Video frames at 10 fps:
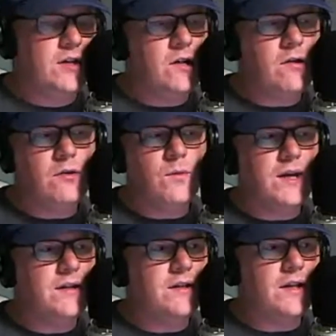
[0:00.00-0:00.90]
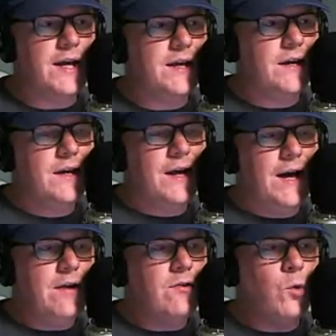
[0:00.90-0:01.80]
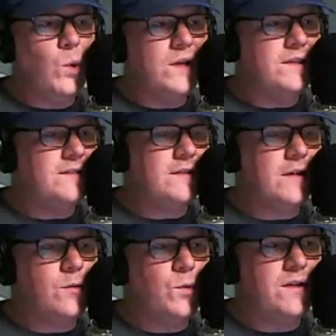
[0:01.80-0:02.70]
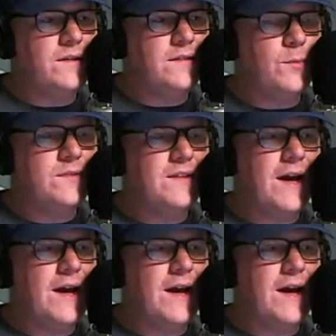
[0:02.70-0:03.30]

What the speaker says: No, it went into like, I don't know what this song was. It was